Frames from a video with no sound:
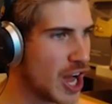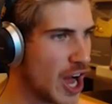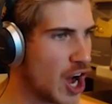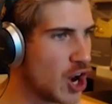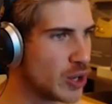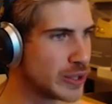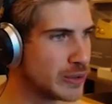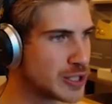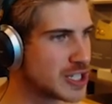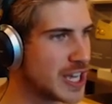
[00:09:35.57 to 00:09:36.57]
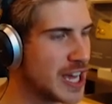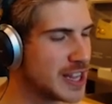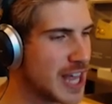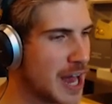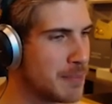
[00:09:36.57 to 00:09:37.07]
Oh, you just
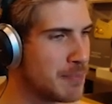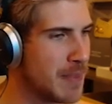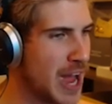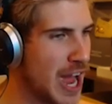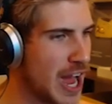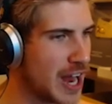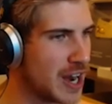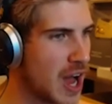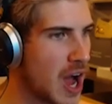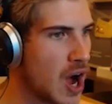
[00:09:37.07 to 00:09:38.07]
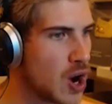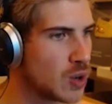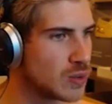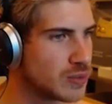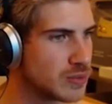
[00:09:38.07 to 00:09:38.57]
hit that net.
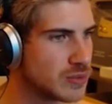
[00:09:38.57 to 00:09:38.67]
Oh,